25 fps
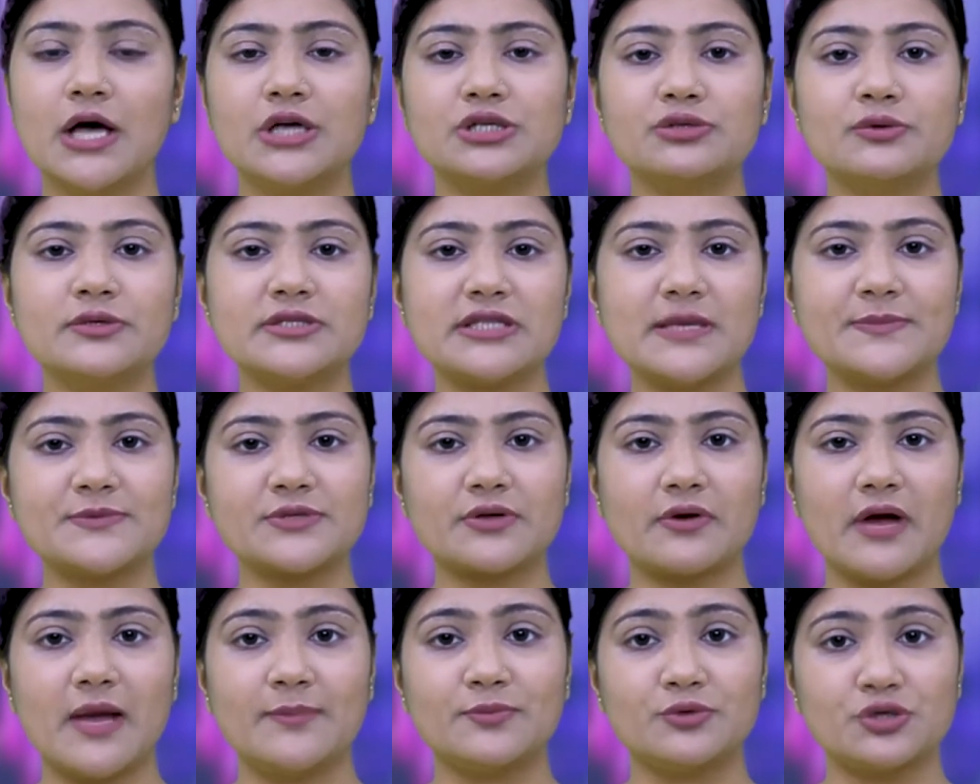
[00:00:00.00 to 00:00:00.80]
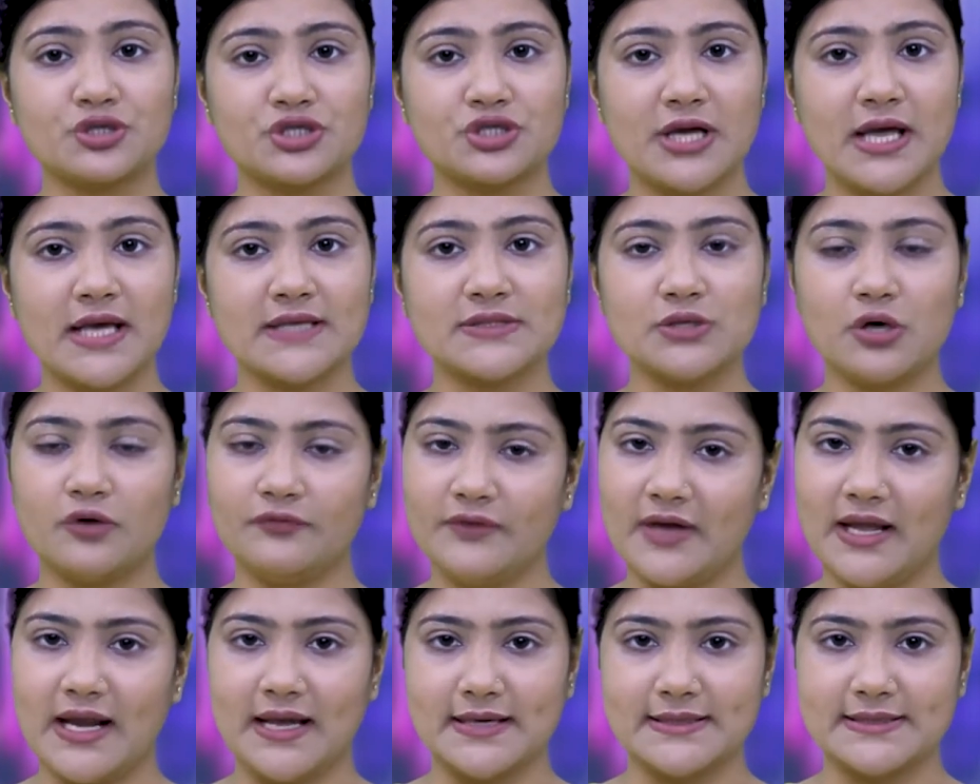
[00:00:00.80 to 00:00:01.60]
to subscribe to shares
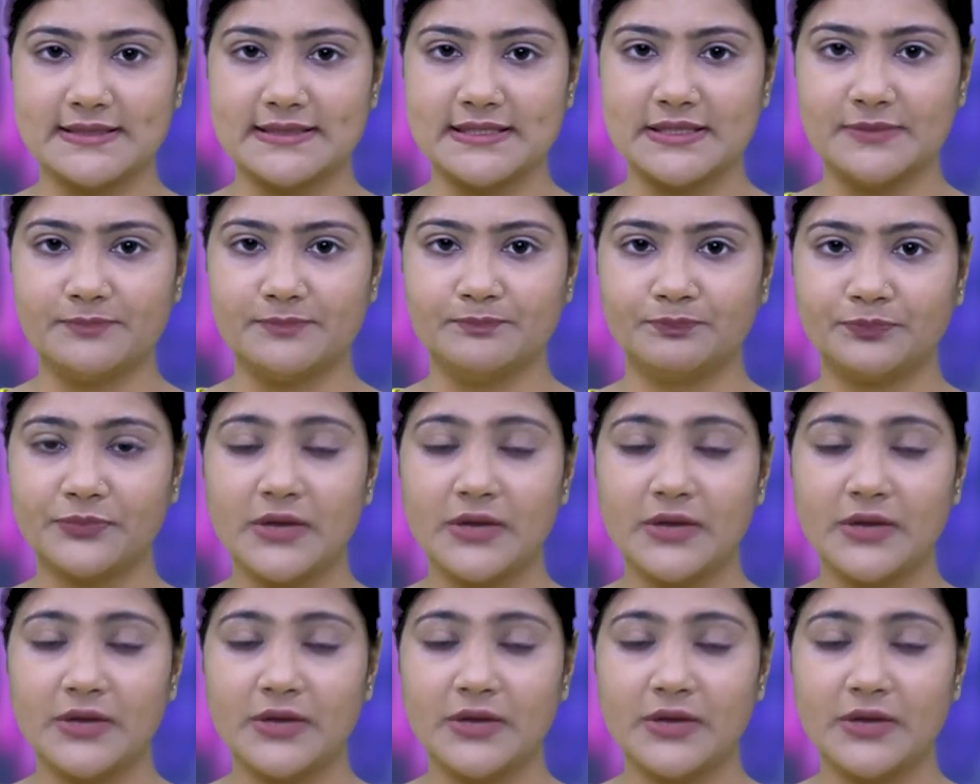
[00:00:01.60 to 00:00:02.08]
of LIC.